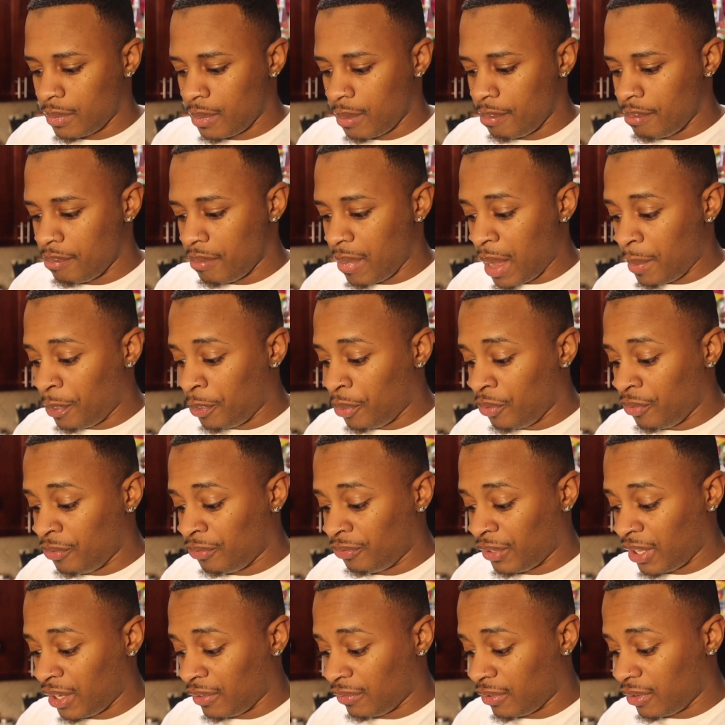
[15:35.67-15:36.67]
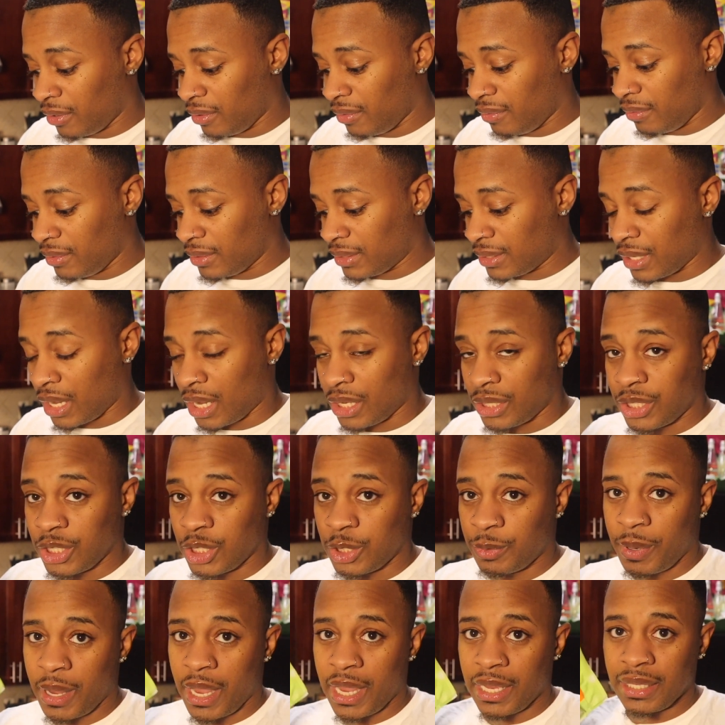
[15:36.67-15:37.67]
maple flavored
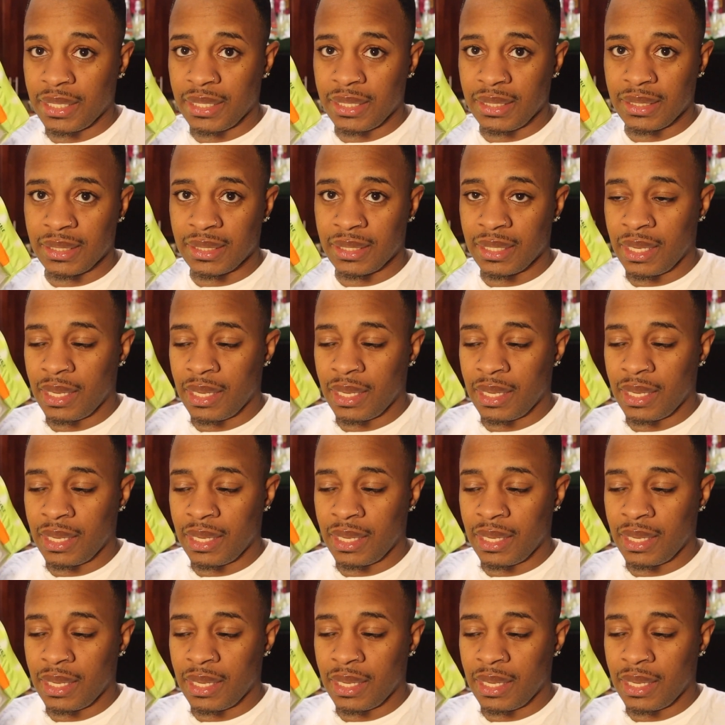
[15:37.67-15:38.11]
sausage patties.